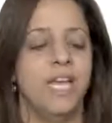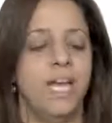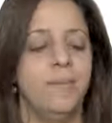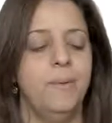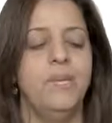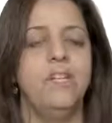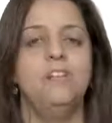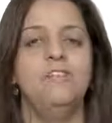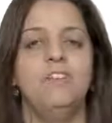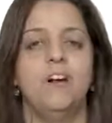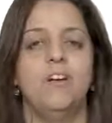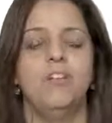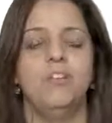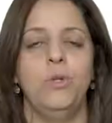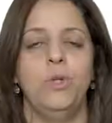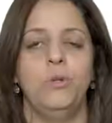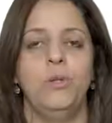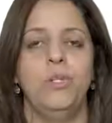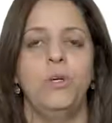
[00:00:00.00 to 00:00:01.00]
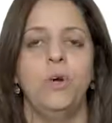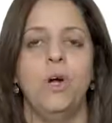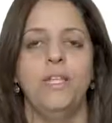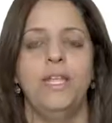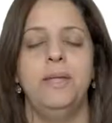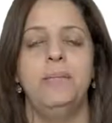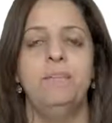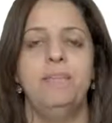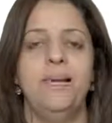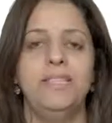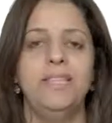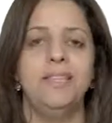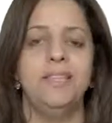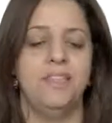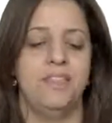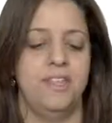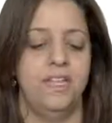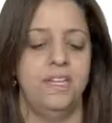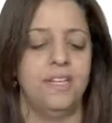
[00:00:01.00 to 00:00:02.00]
game involves what we call
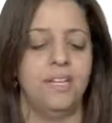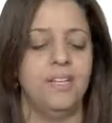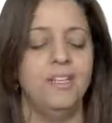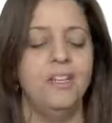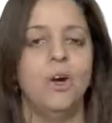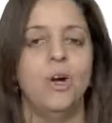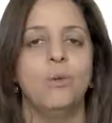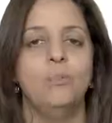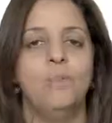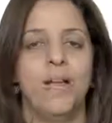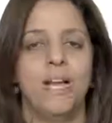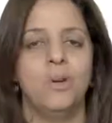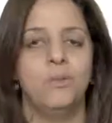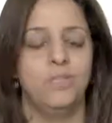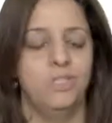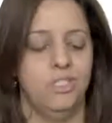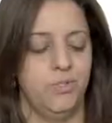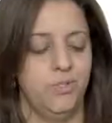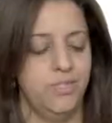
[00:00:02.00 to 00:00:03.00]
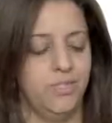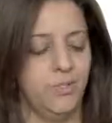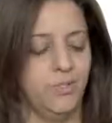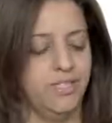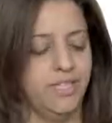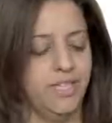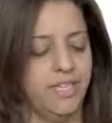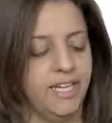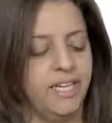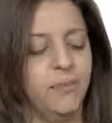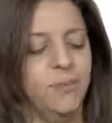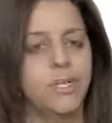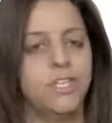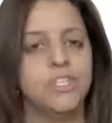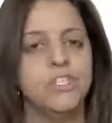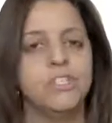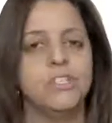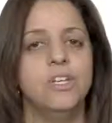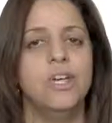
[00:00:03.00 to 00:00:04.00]
embedded thinking or backward reasoning, in
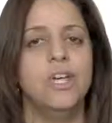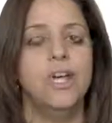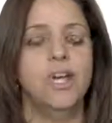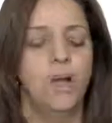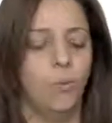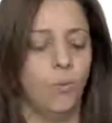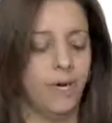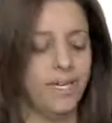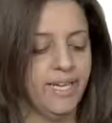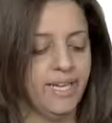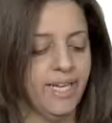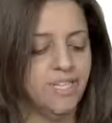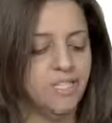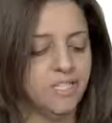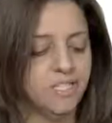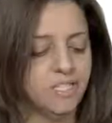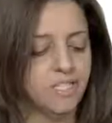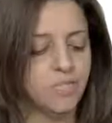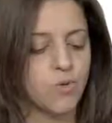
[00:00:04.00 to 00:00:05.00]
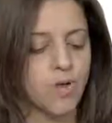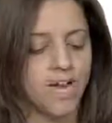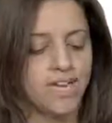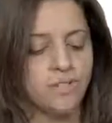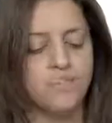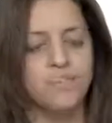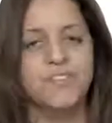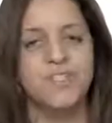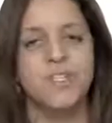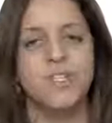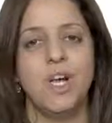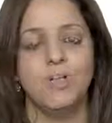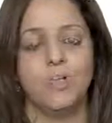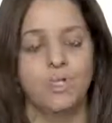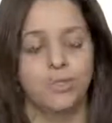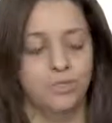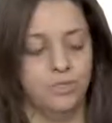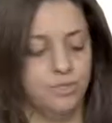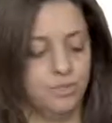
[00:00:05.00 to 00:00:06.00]
which one agent is trying to figure
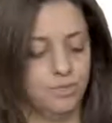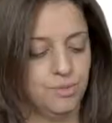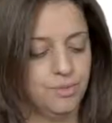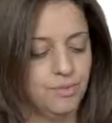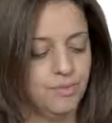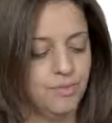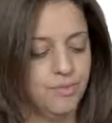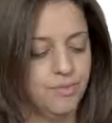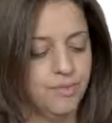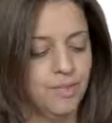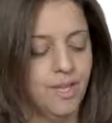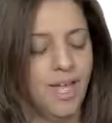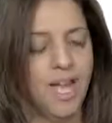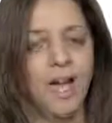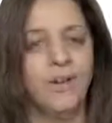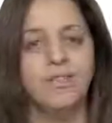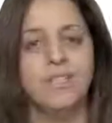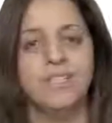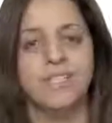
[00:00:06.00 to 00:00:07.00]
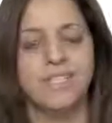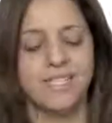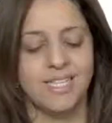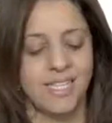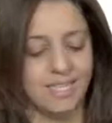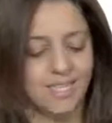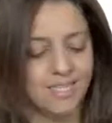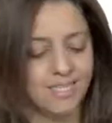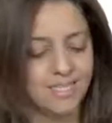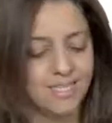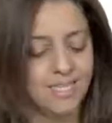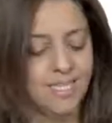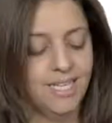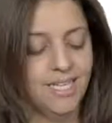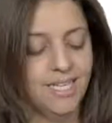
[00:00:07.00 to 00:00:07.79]
out what to do, how to decide.